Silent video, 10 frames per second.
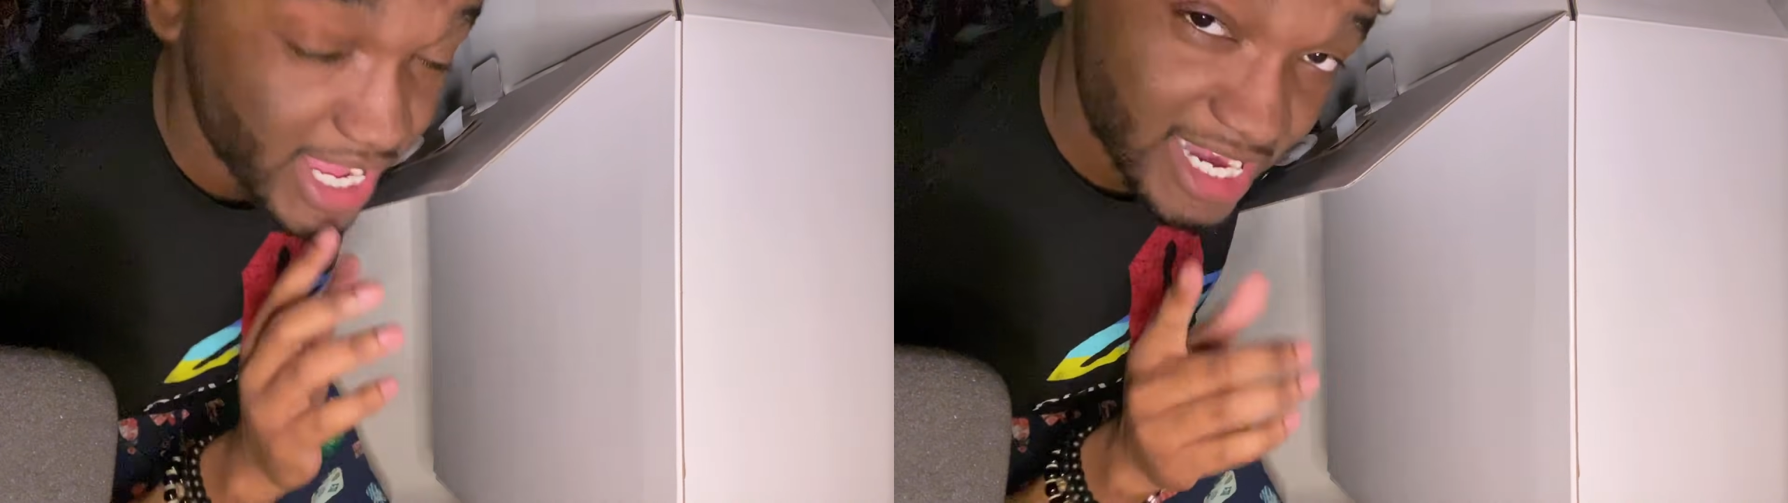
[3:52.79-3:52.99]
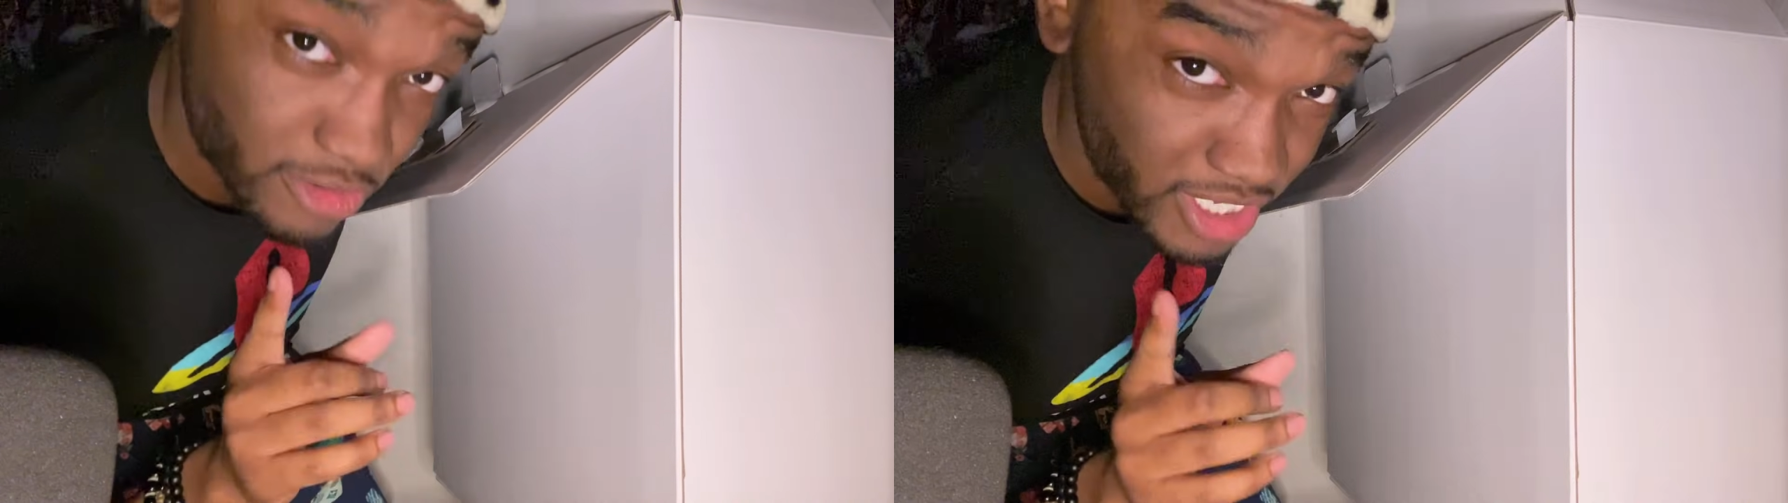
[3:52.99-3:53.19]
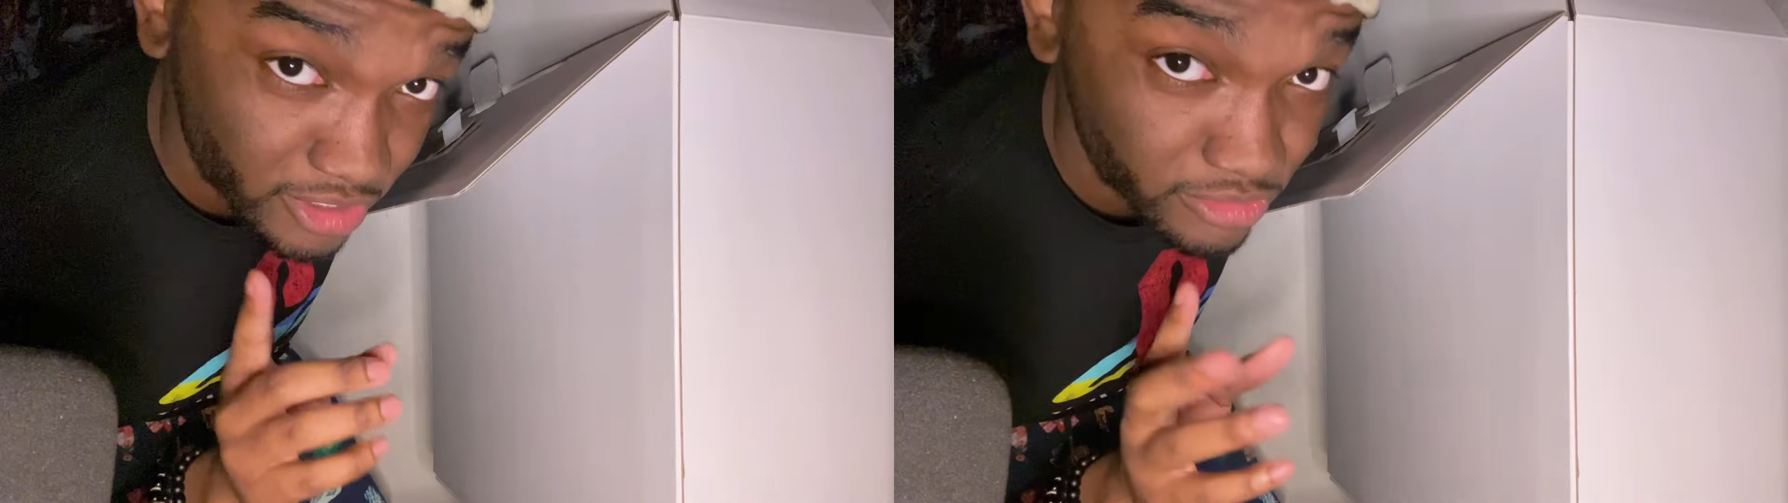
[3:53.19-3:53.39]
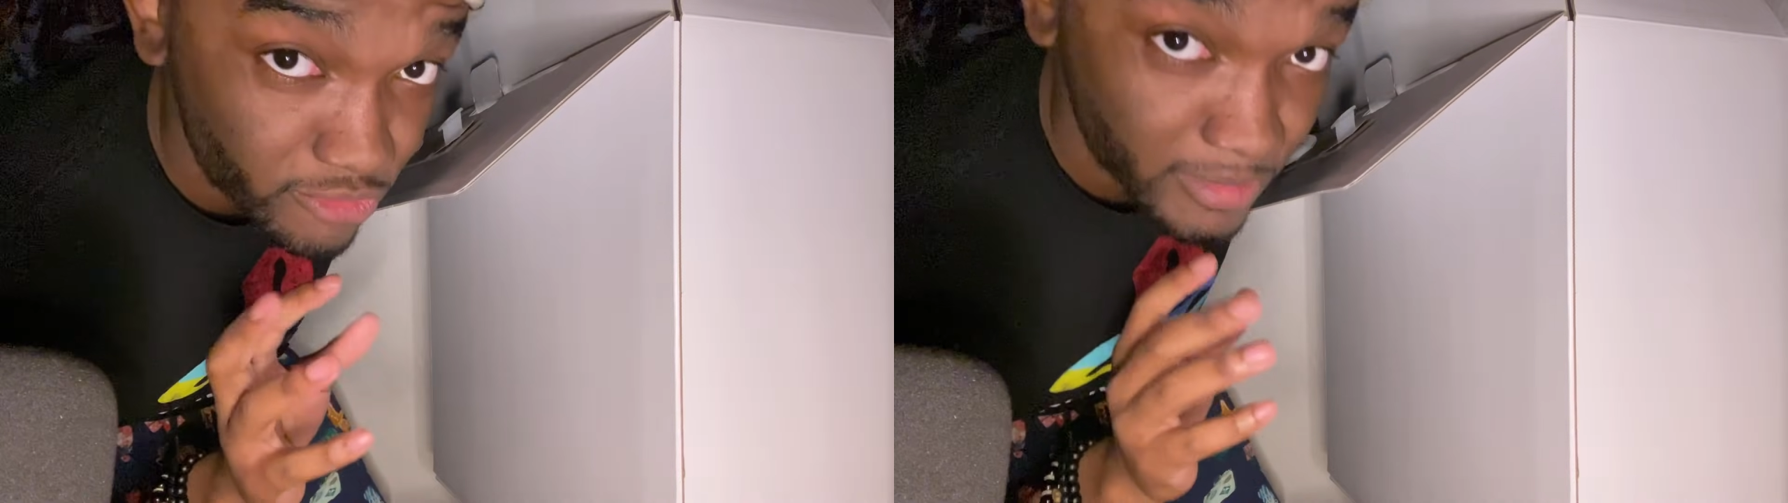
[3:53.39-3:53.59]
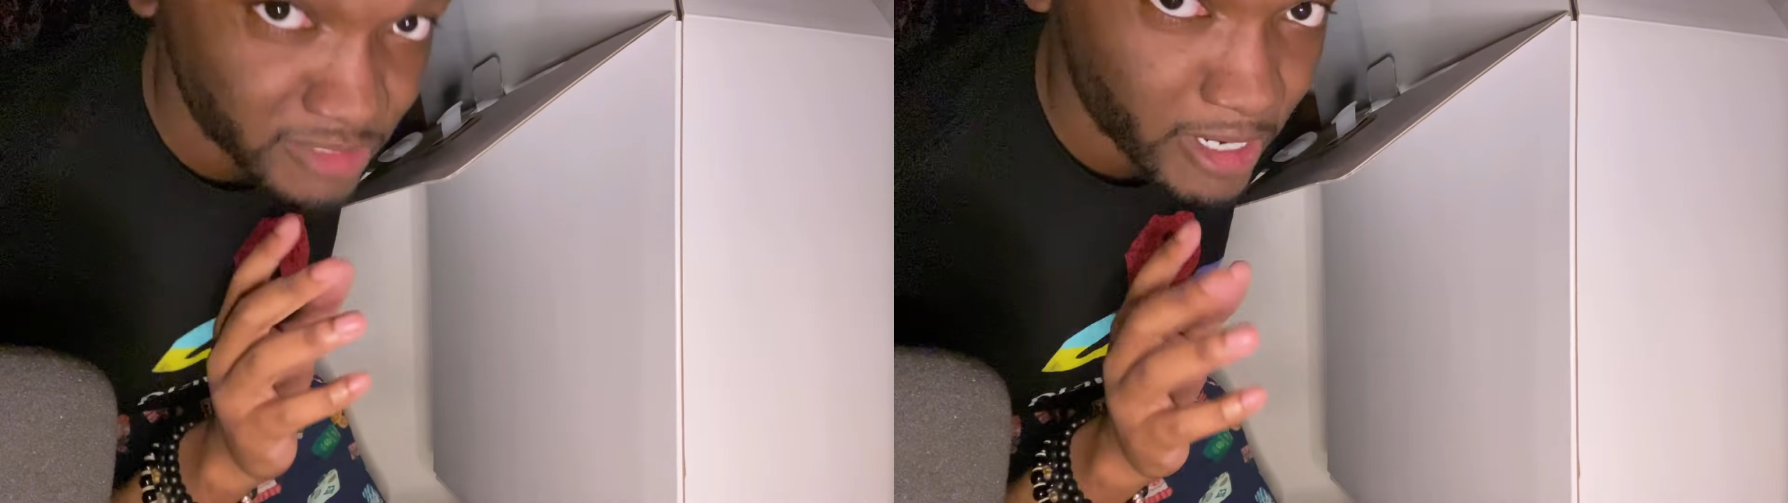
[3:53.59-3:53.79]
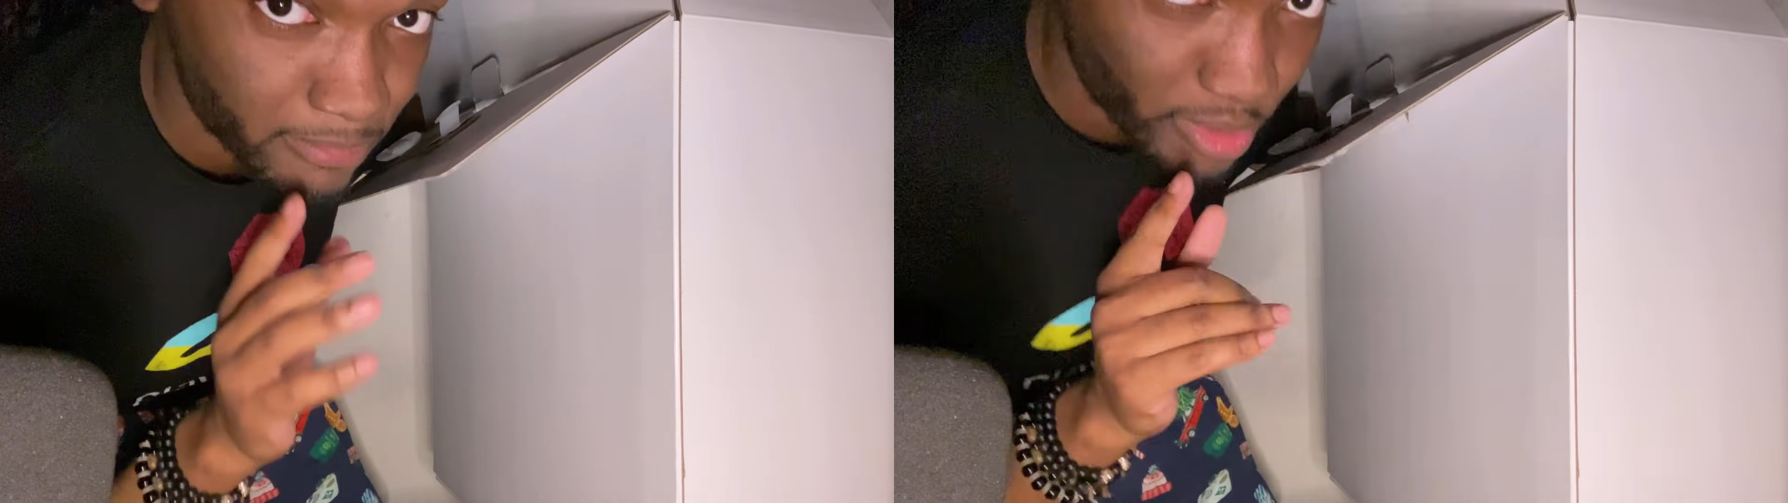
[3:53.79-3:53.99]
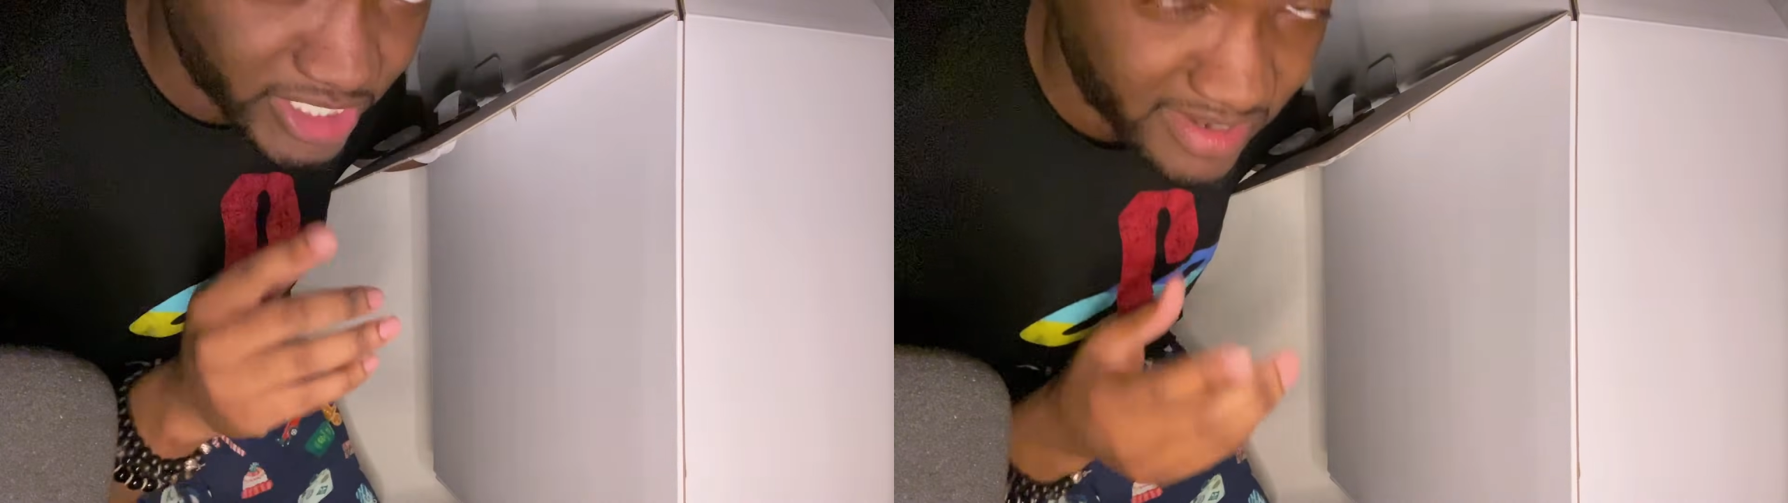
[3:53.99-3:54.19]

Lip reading: I know y'all don't know much about bricks.